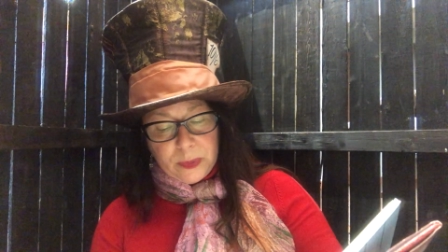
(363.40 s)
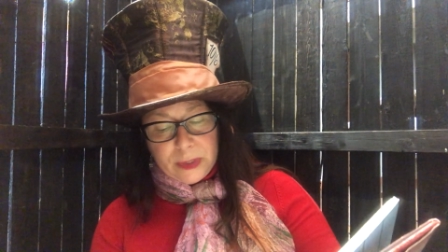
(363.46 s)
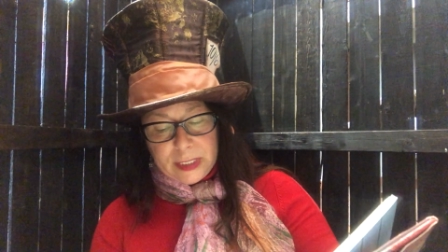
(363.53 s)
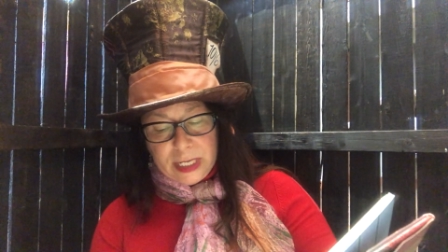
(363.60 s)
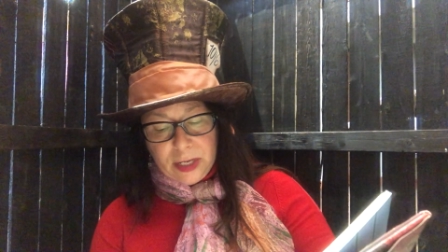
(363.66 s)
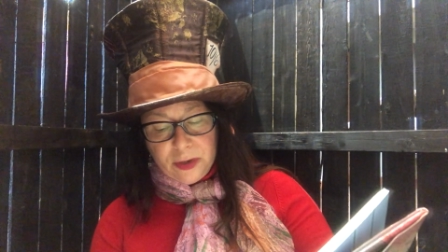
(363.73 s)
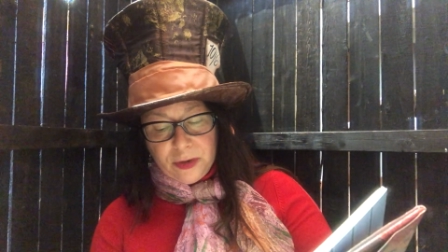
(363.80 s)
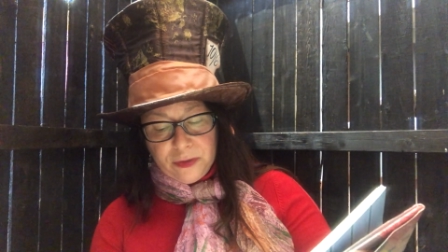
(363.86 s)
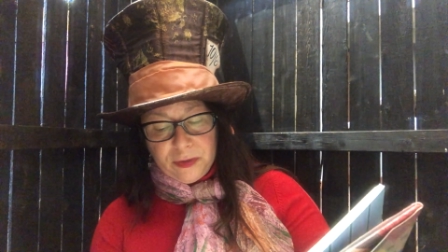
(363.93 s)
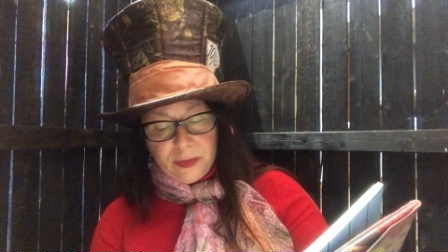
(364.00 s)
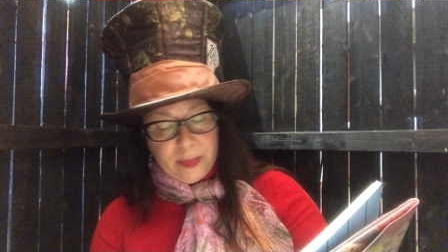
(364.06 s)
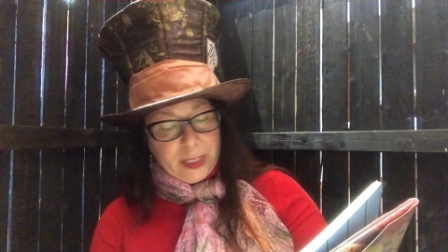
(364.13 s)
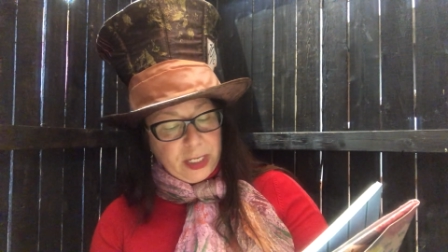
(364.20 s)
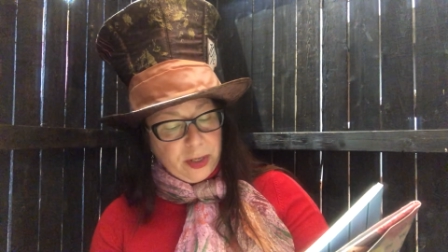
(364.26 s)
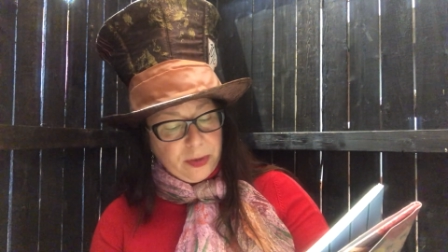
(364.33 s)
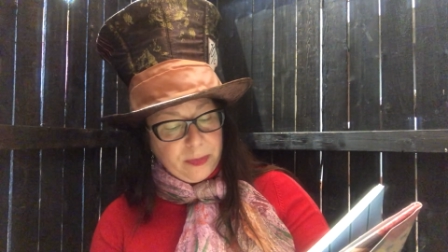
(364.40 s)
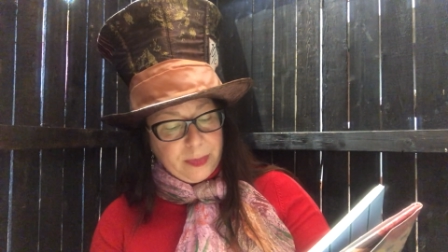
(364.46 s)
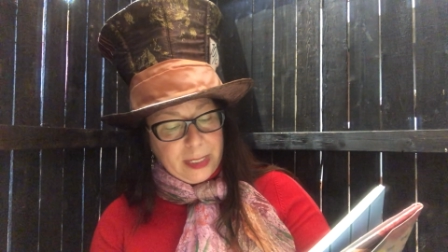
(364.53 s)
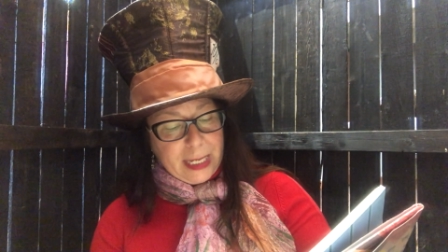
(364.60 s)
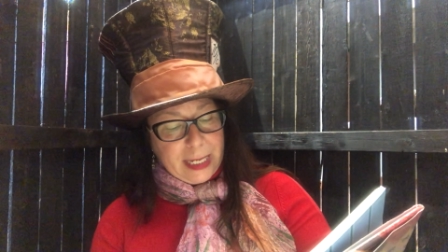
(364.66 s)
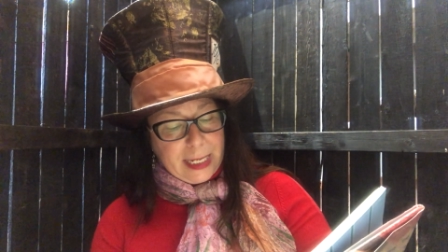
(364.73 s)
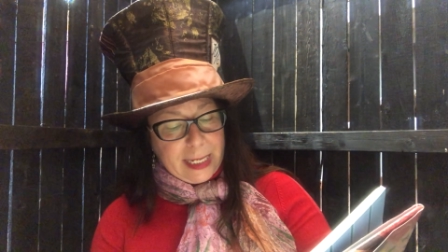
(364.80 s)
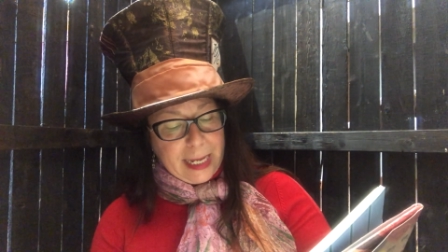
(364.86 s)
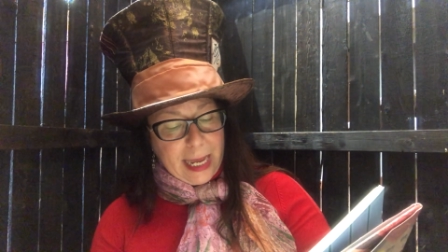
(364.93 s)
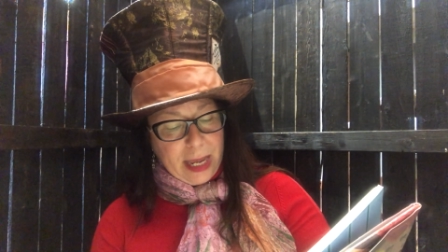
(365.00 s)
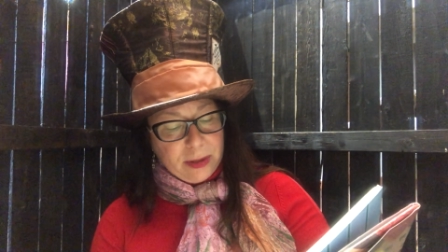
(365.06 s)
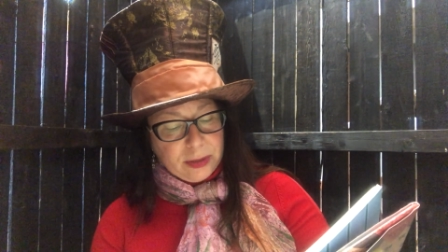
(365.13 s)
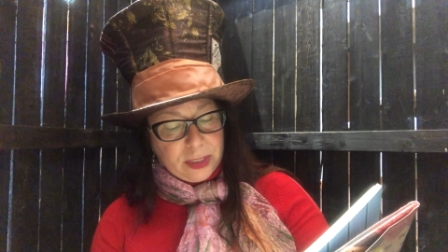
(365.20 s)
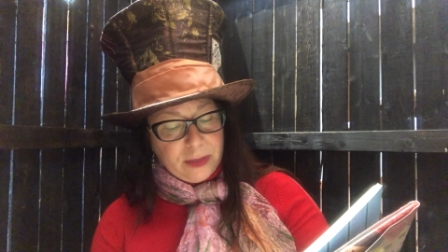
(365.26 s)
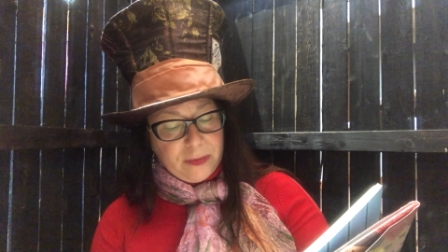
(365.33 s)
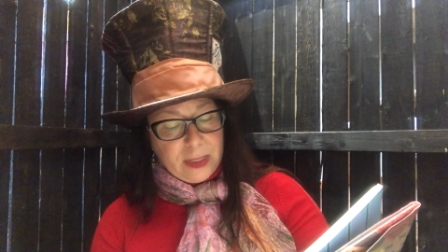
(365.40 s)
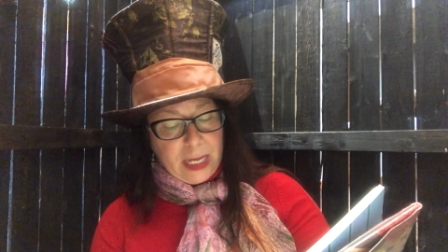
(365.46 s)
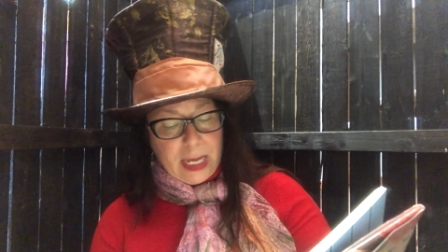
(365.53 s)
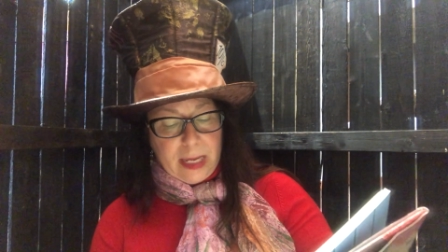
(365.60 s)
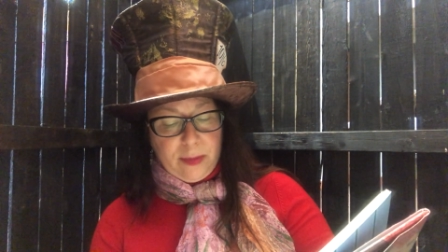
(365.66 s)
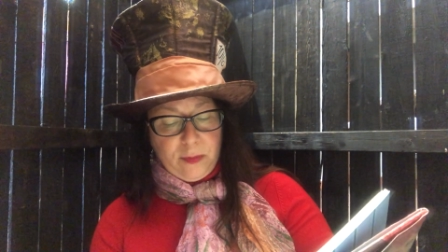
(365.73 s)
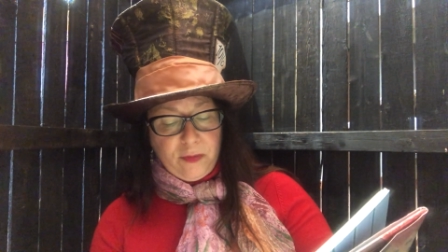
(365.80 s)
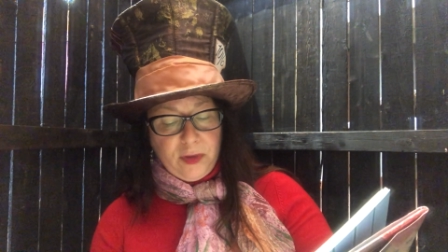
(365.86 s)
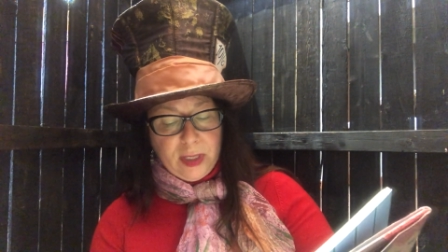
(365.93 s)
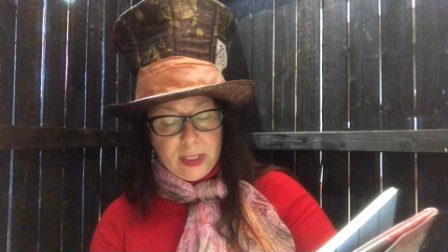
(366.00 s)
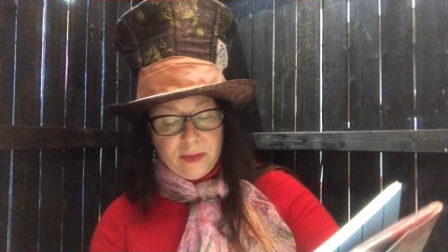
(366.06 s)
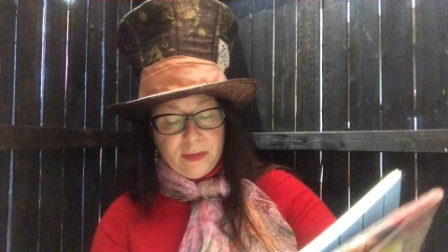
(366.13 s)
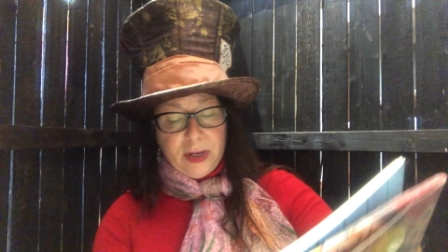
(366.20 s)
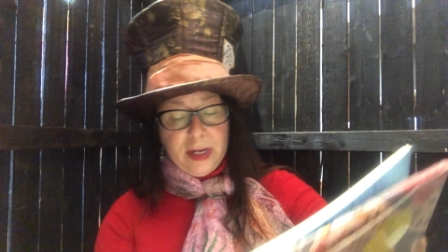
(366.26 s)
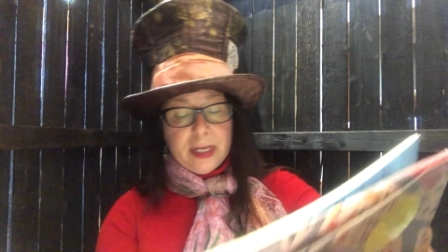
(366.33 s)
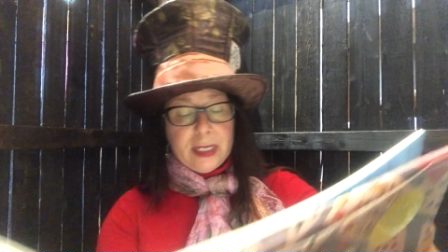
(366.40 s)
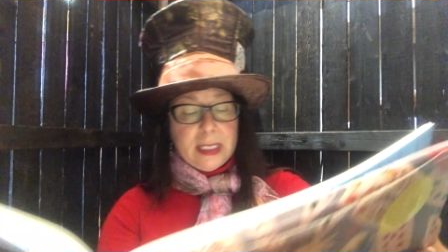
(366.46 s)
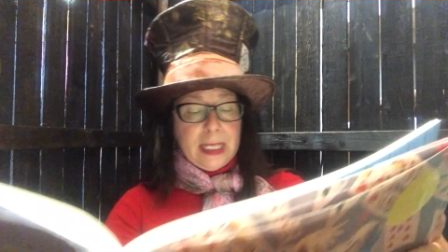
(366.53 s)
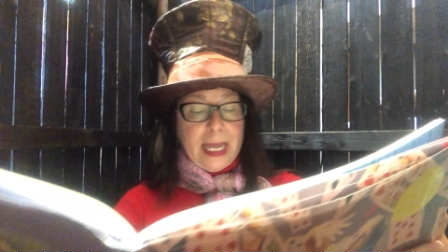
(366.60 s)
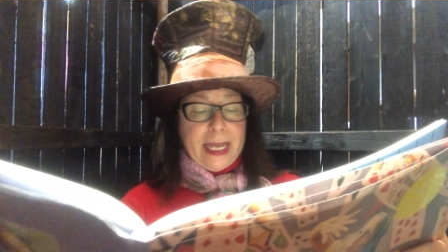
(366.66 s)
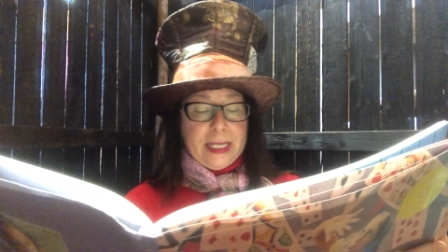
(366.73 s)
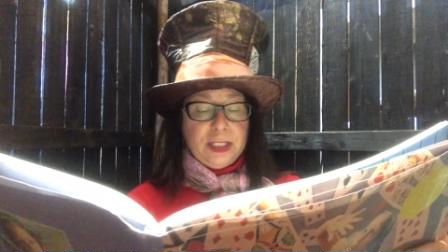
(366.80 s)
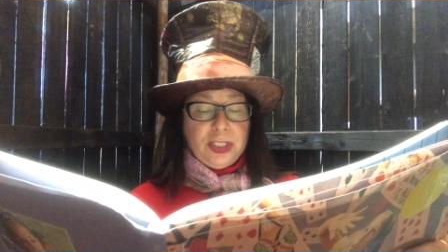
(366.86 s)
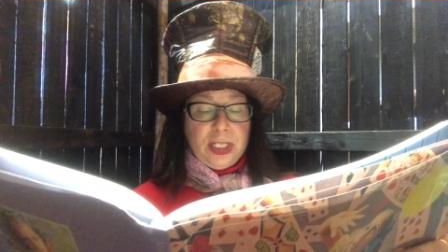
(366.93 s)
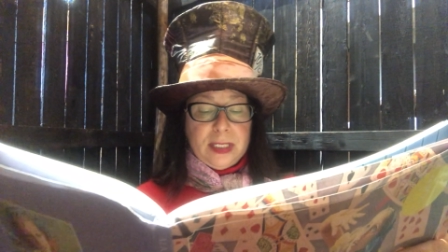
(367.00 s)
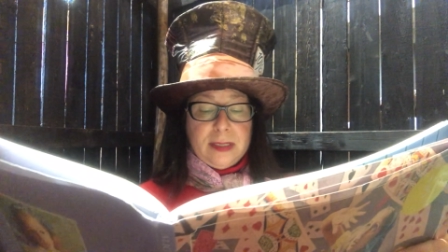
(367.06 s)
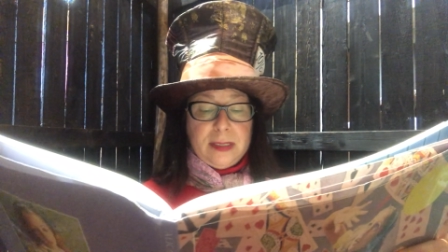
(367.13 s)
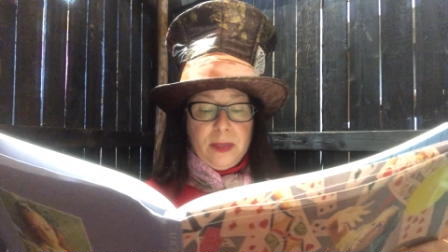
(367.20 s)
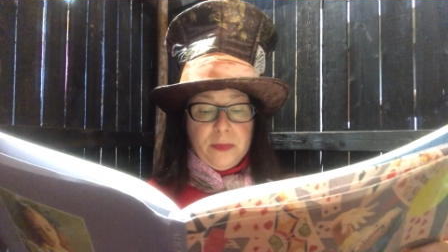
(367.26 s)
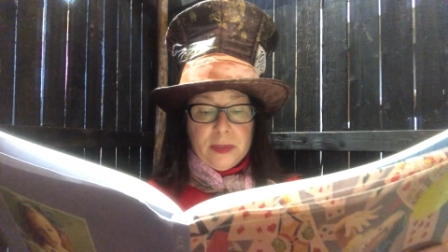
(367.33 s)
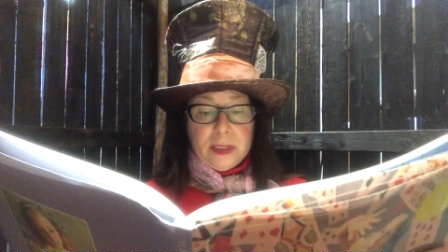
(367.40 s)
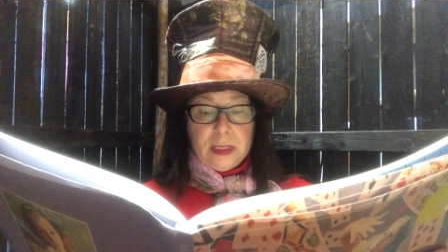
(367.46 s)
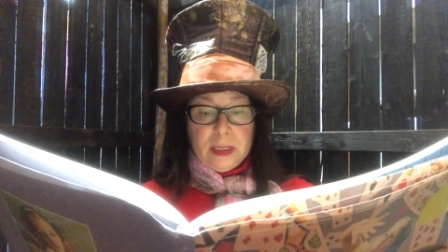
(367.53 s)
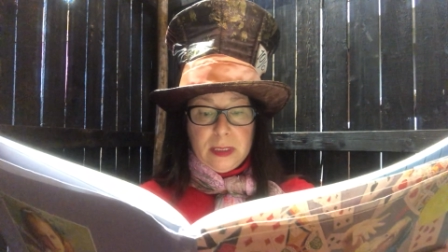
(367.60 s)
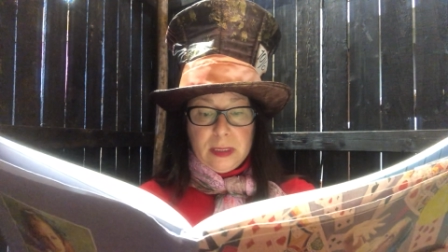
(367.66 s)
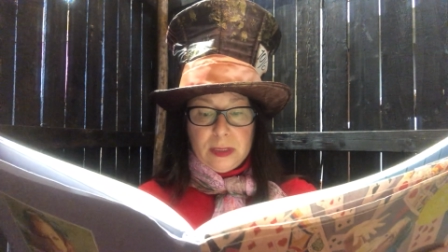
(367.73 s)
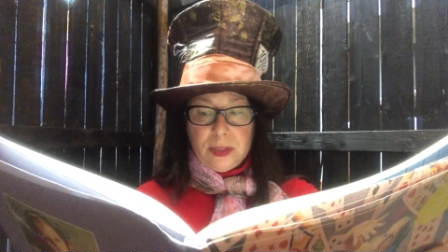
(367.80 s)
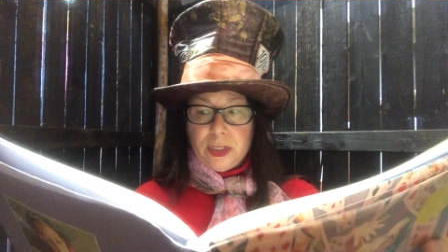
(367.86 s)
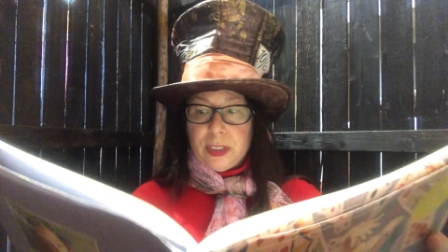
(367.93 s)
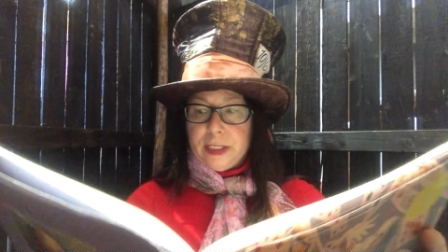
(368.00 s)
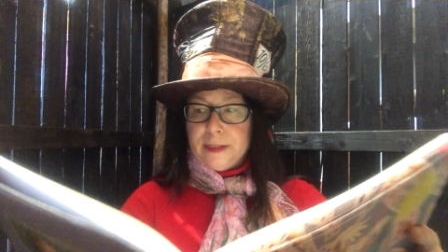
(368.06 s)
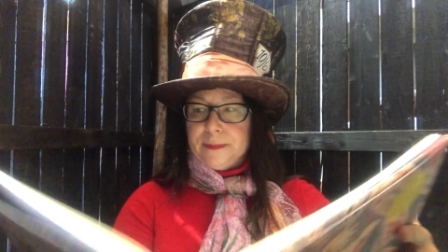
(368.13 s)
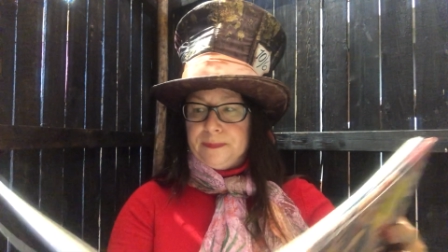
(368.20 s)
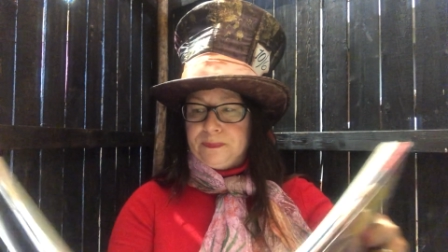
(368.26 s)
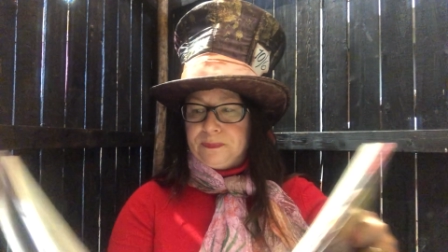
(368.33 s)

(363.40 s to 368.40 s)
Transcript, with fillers: put down her flamingo and began an account of the game, feeling very glad she had someone to listen to her.